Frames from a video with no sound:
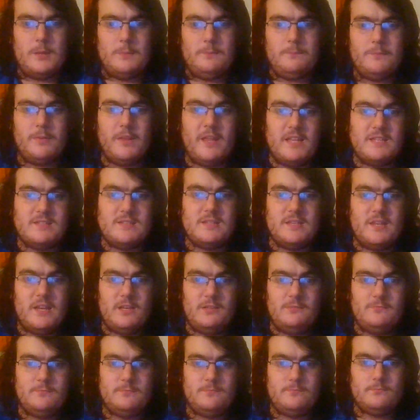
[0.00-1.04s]
Plants
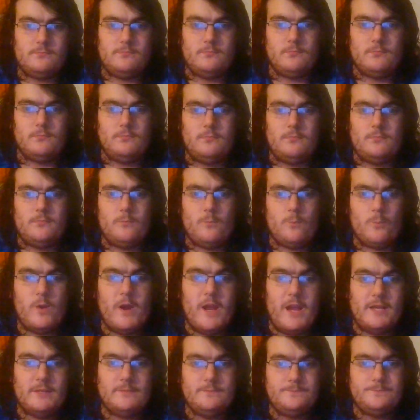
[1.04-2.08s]
need
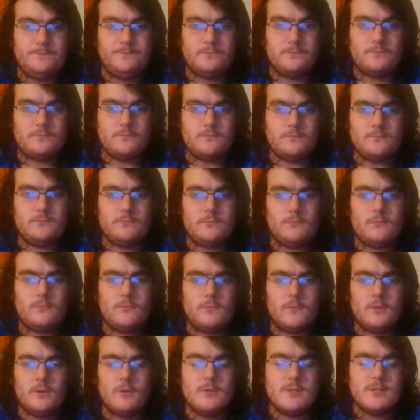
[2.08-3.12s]
rain
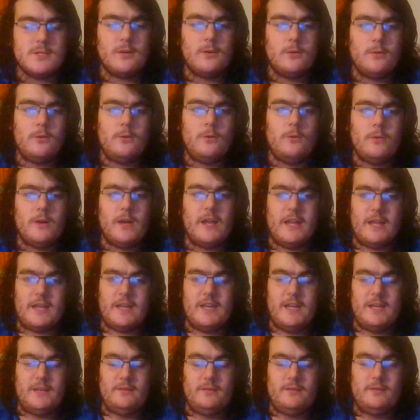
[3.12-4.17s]
so they
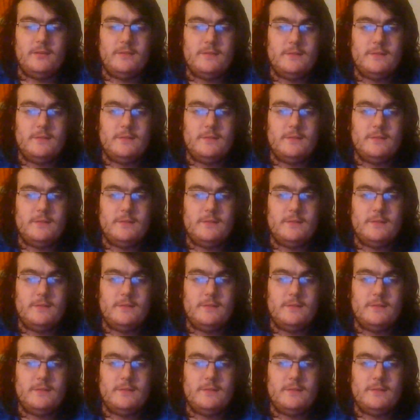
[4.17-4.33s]
can